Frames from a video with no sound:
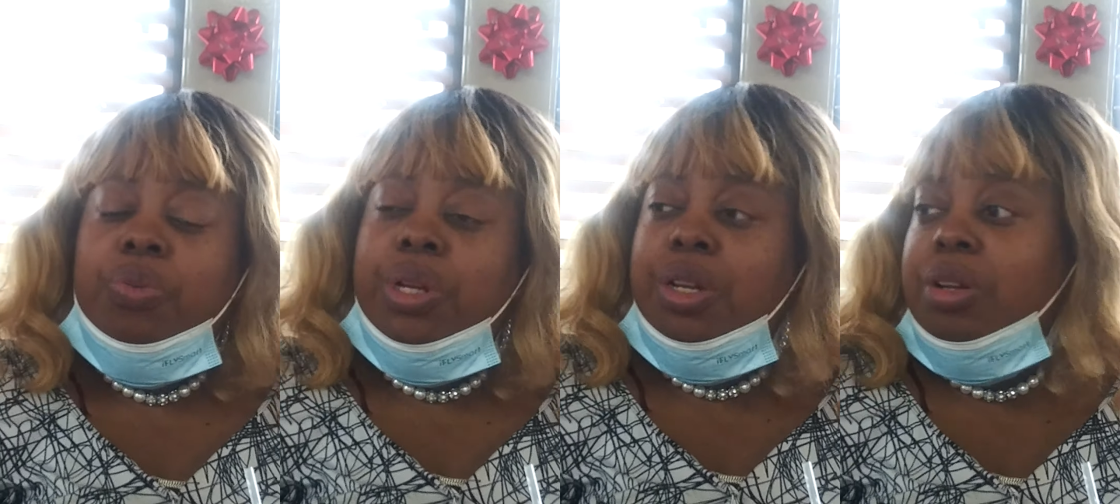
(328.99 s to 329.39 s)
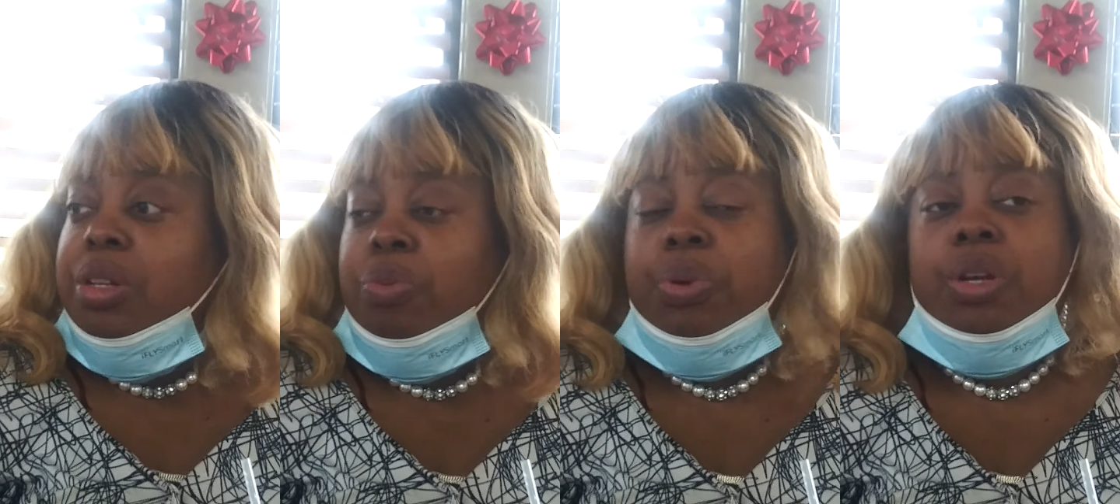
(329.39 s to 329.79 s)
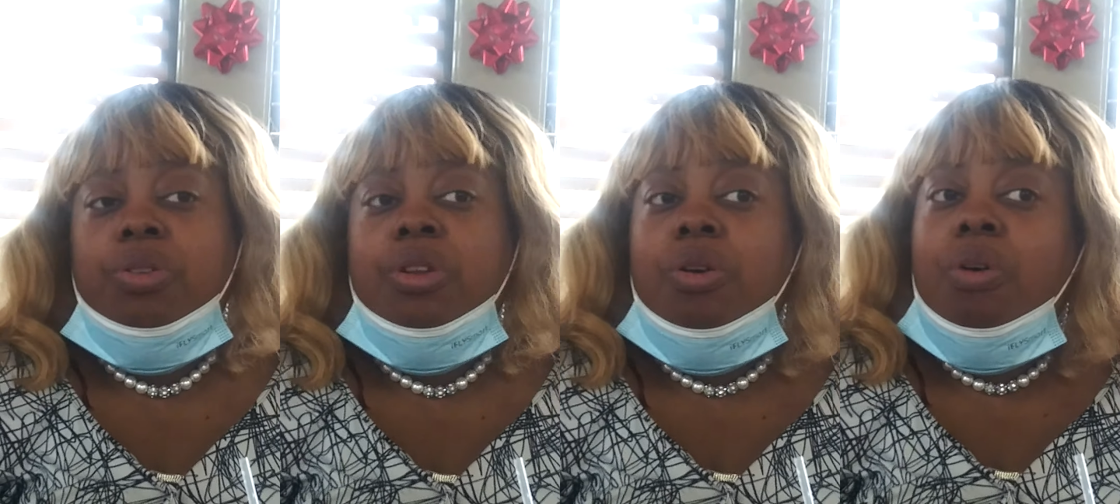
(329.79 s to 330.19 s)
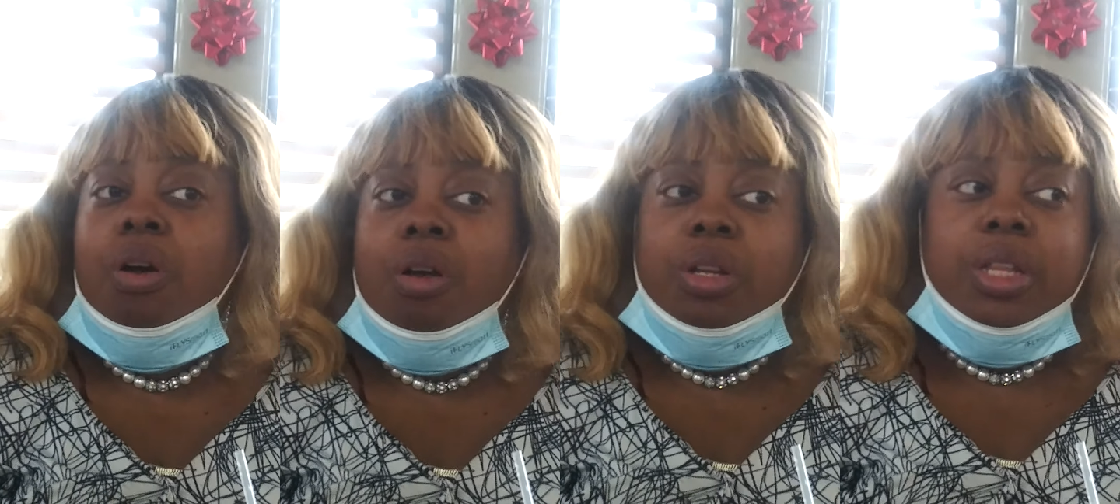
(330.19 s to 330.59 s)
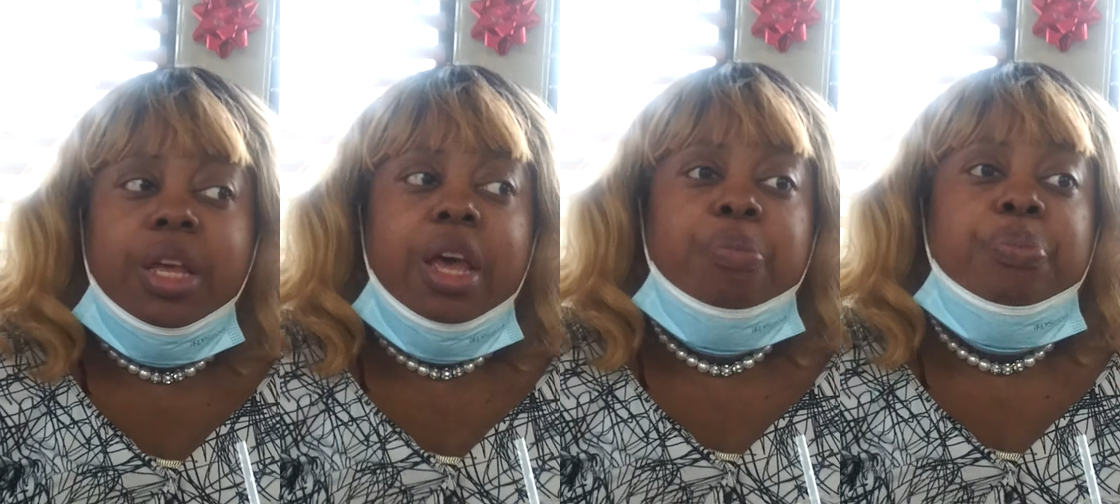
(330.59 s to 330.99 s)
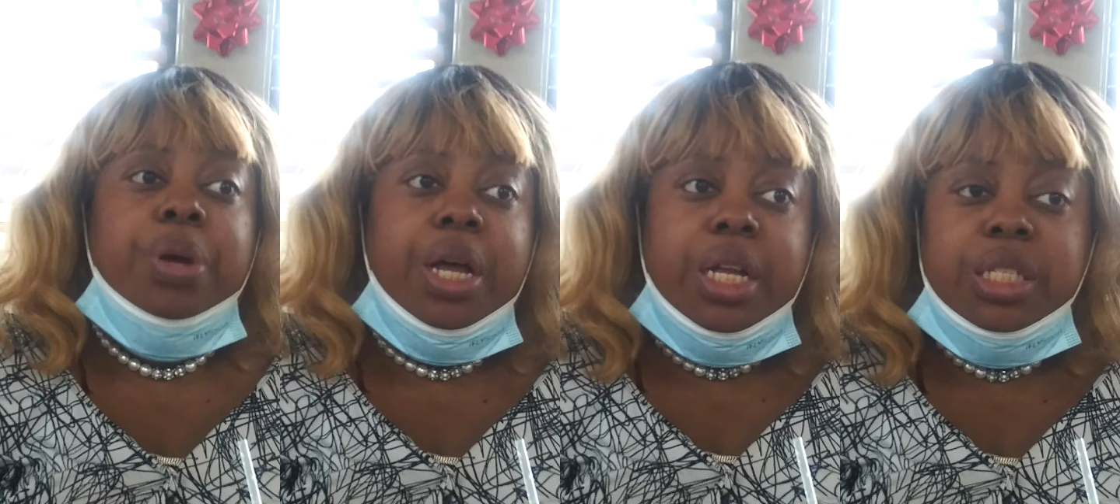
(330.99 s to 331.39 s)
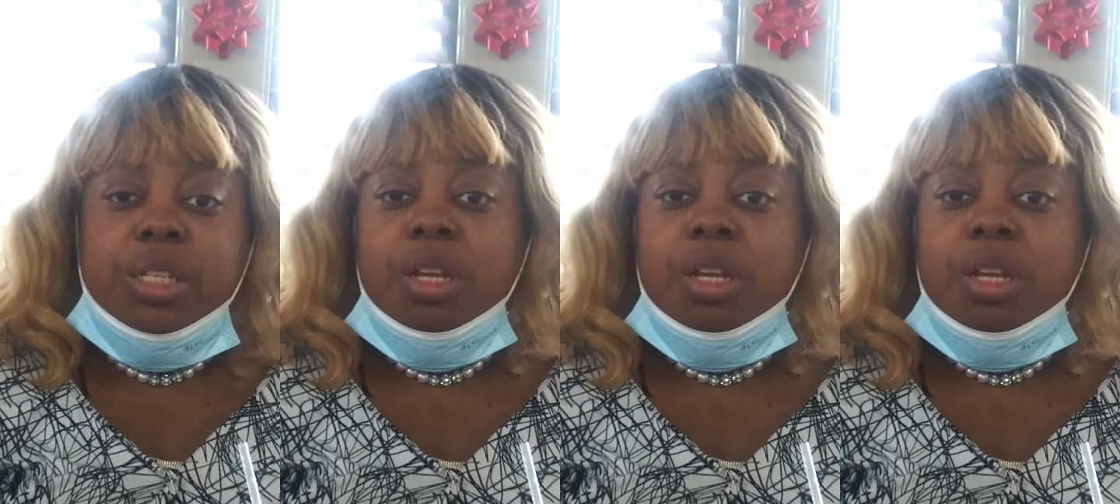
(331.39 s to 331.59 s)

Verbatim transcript: We know we know all of that, but